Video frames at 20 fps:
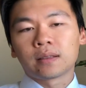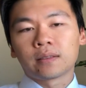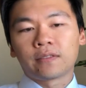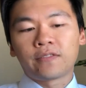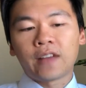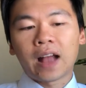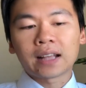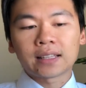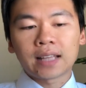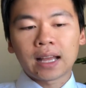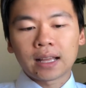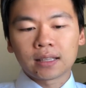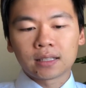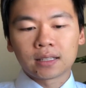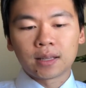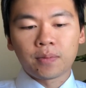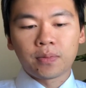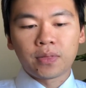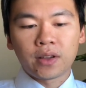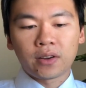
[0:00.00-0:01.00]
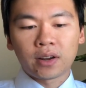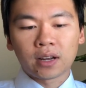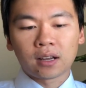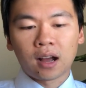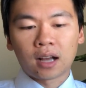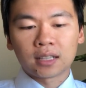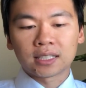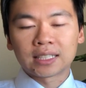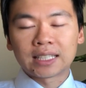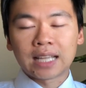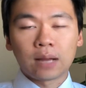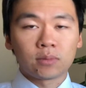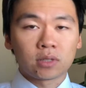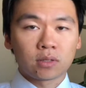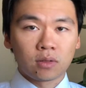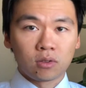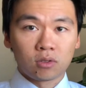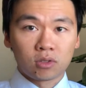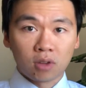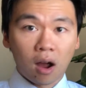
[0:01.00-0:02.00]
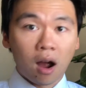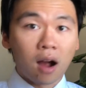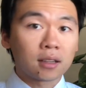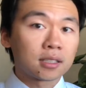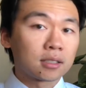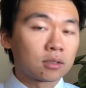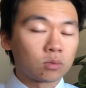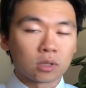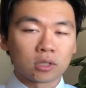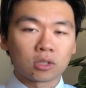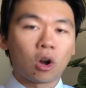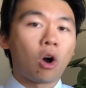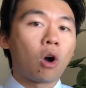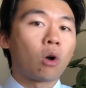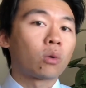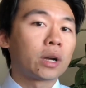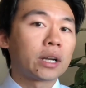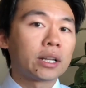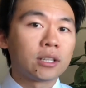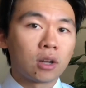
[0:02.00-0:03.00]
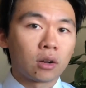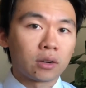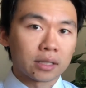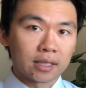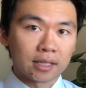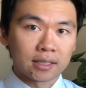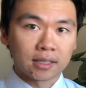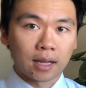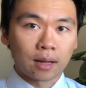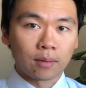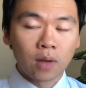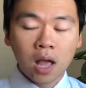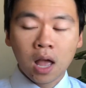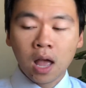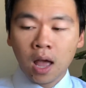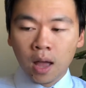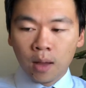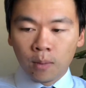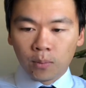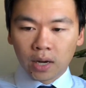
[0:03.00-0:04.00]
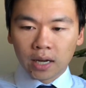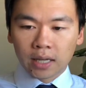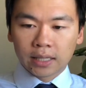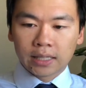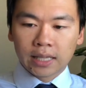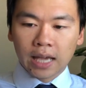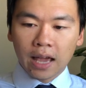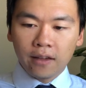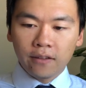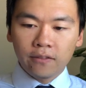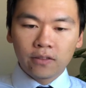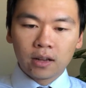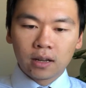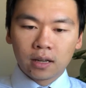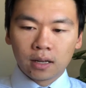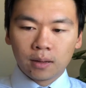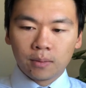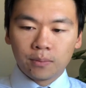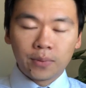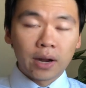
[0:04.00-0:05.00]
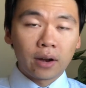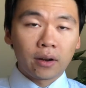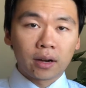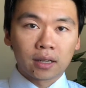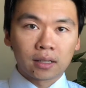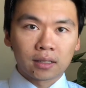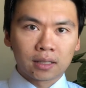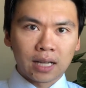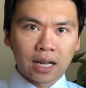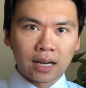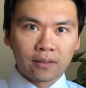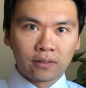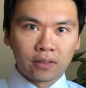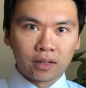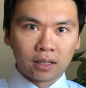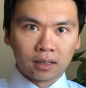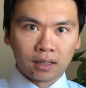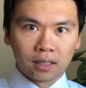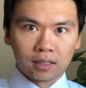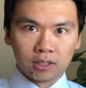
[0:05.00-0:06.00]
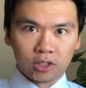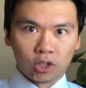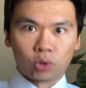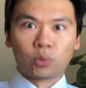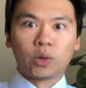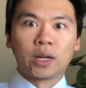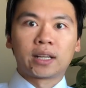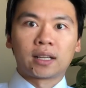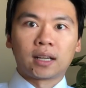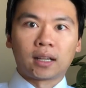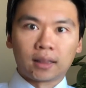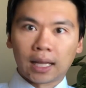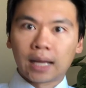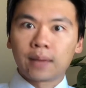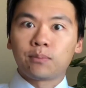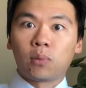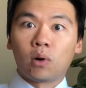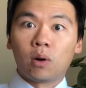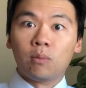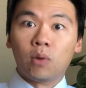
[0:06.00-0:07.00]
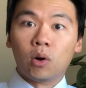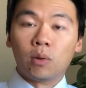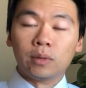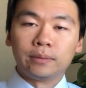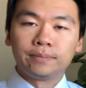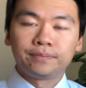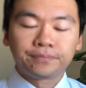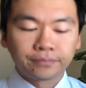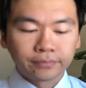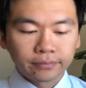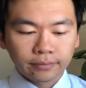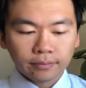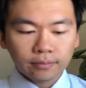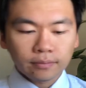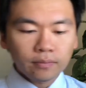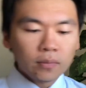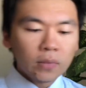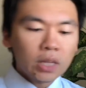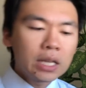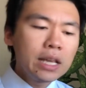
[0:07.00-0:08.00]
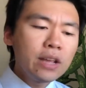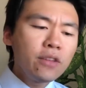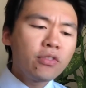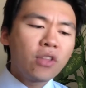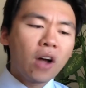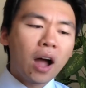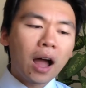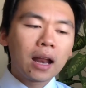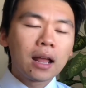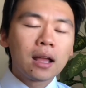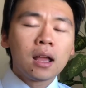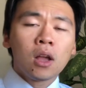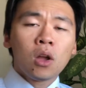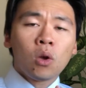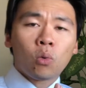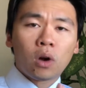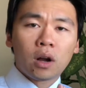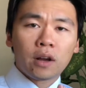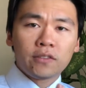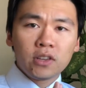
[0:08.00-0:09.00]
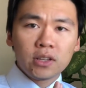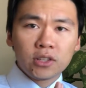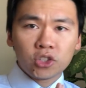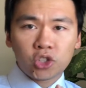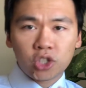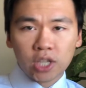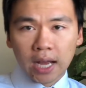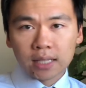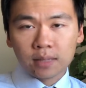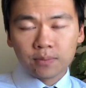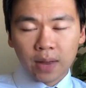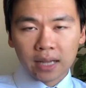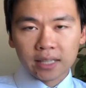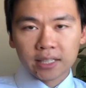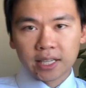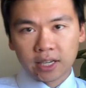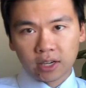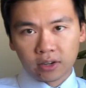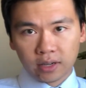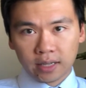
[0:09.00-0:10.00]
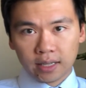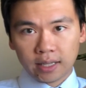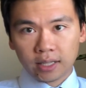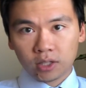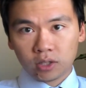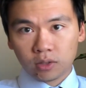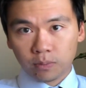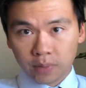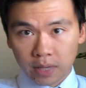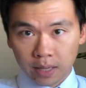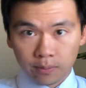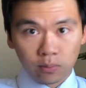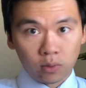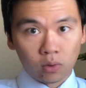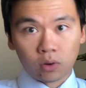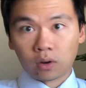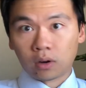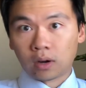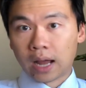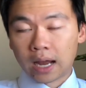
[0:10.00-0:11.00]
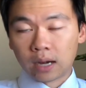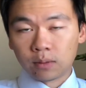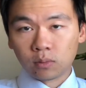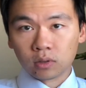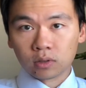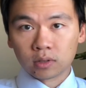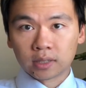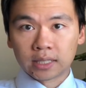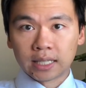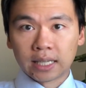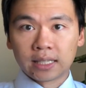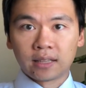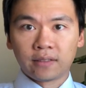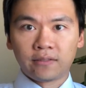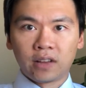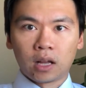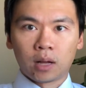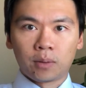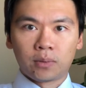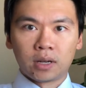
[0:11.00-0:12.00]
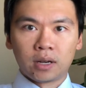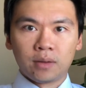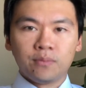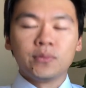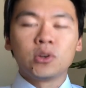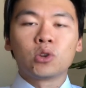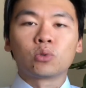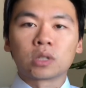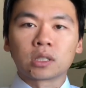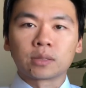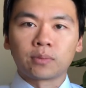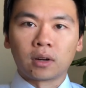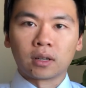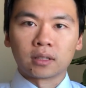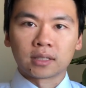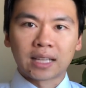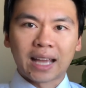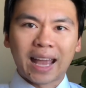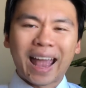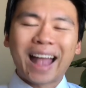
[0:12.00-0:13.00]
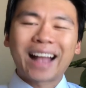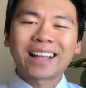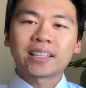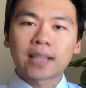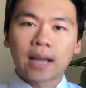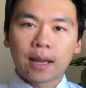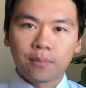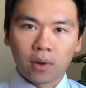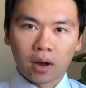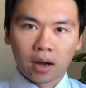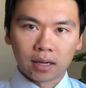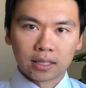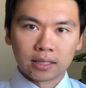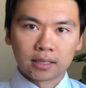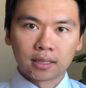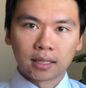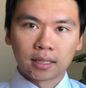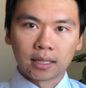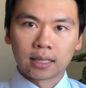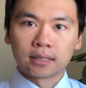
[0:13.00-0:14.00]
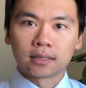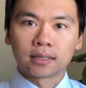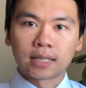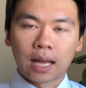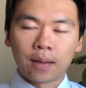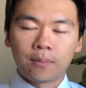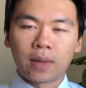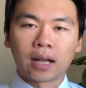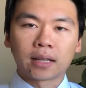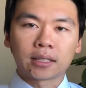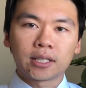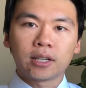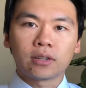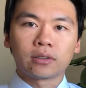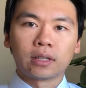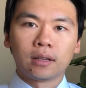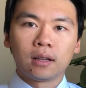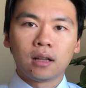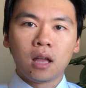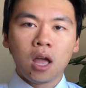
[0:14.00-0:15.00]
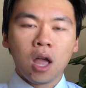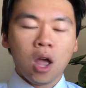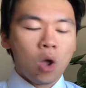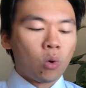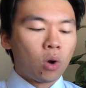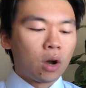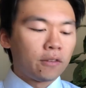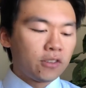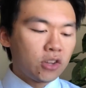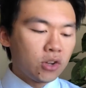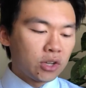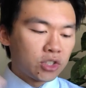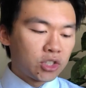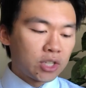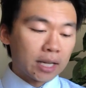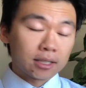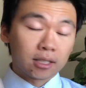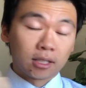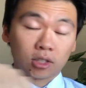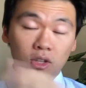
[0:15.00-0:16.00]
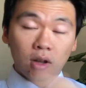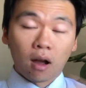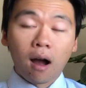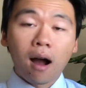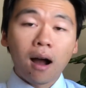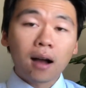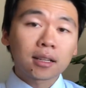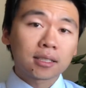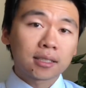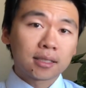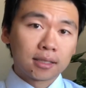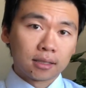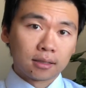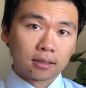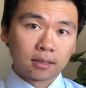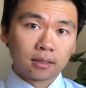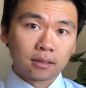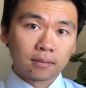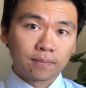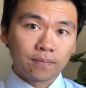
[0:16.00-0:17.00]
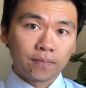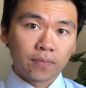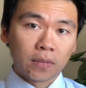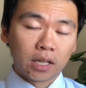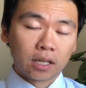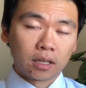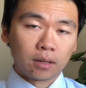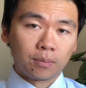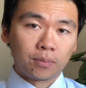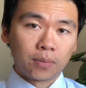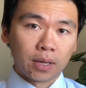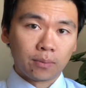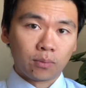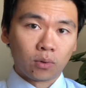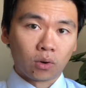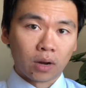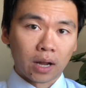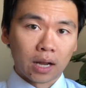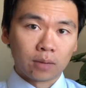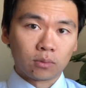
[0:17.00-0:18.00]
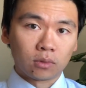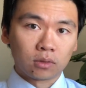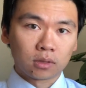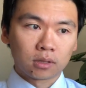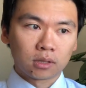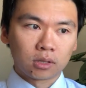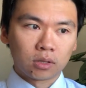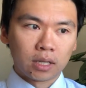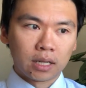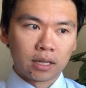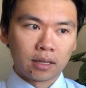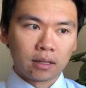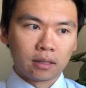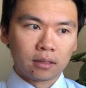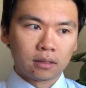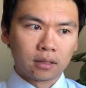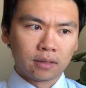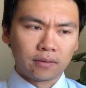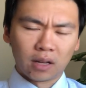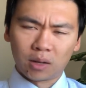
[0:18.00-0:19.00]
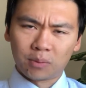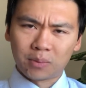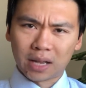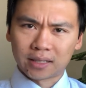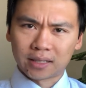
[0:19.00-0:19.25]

fact that diphtheria causes damage through toxins was already known at the time. But it gave Behring kind of a eureka light bulb moment. He thought, well, if you inject bacteria into people or animals, they develop an immune response, antibodies against that bacteria. Well, if you inject the toxins into people or animals, do they develop